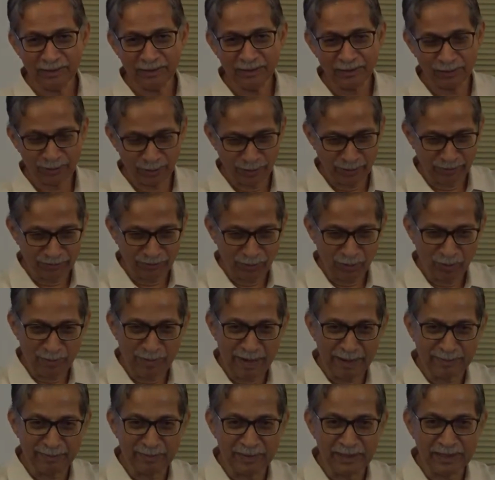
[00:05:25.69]
So you have two
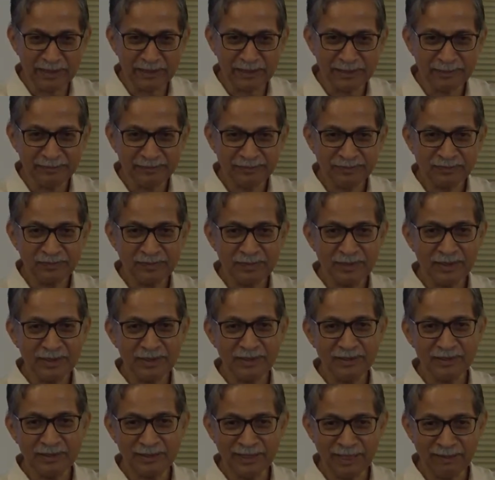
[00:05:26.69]
members,
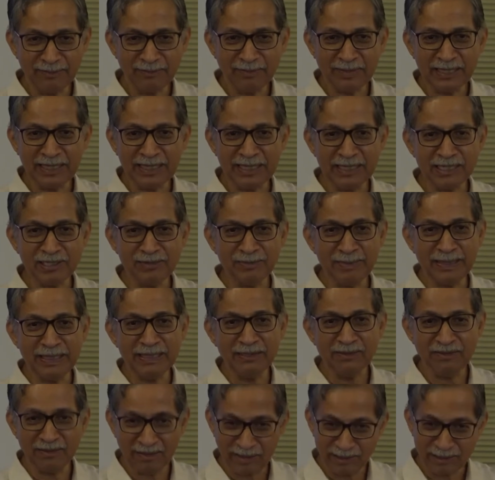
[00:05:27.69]
something is
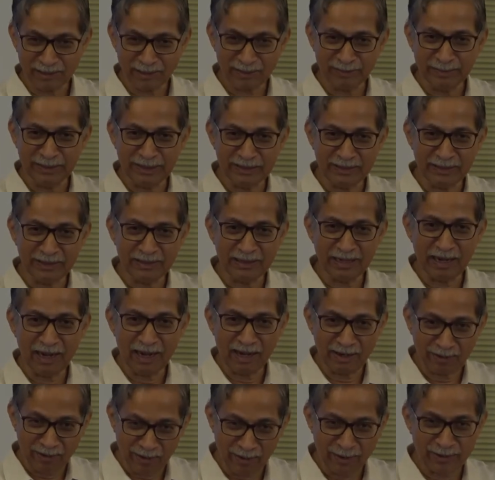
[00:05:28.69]
being transmitted
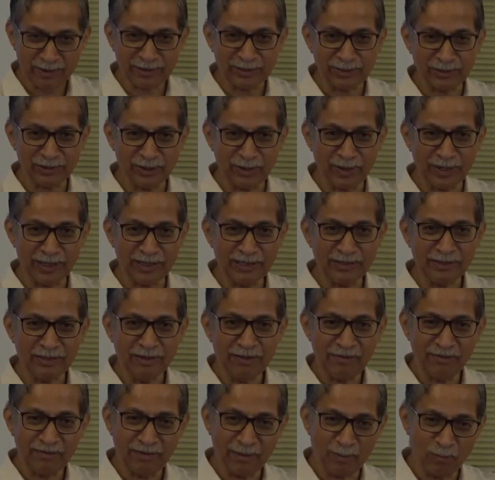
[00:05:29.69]
across the joint
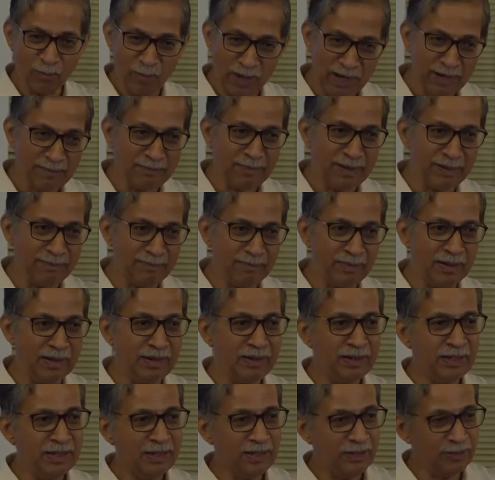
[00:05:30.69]
from one member
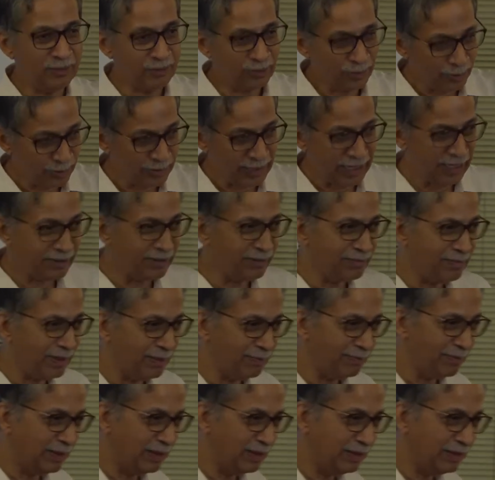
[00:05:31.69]
to the other
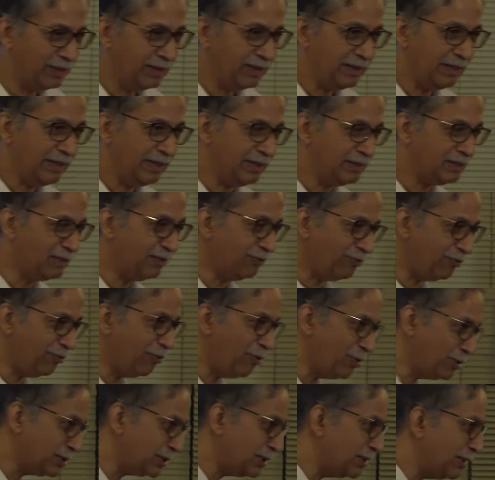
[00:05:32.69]
member. It's a
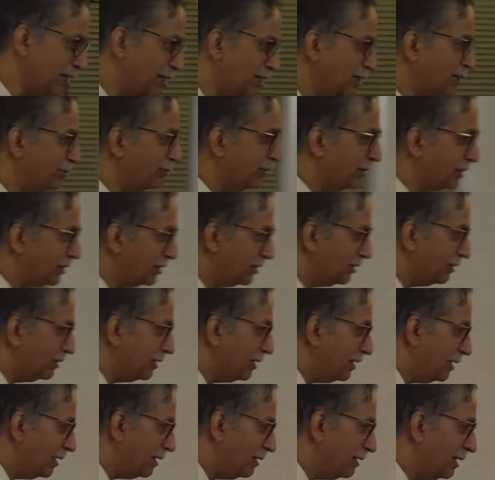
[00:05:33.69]
force transmission.
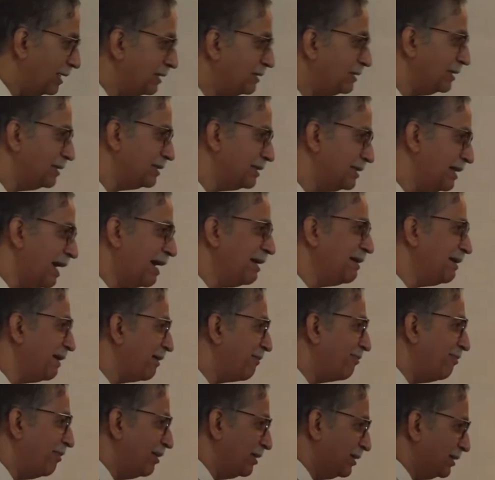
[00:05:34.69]
That's a static
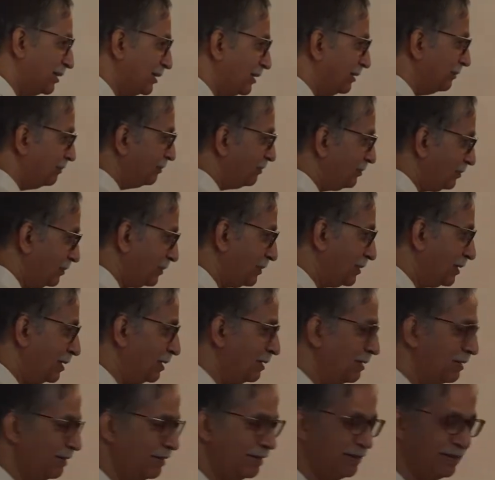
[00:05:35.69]
function.
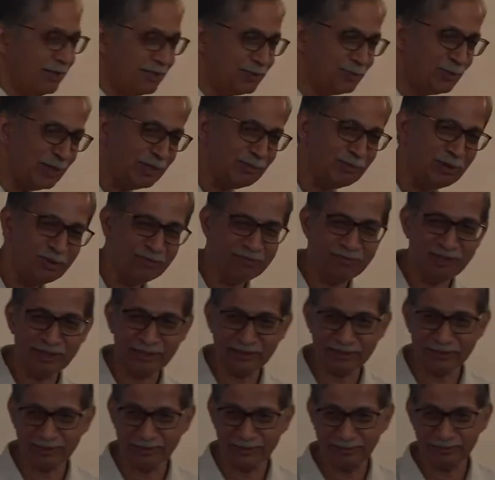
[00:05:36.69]
There's one more
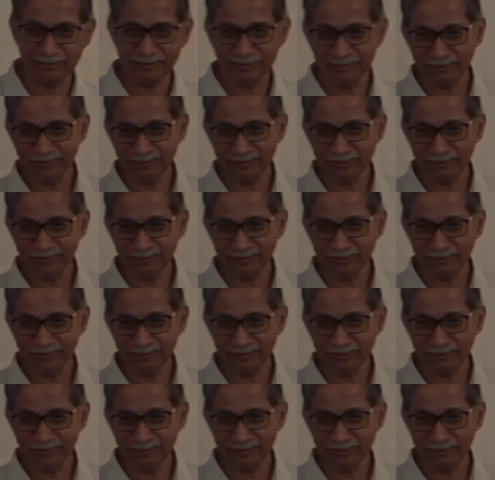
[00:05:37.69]
function.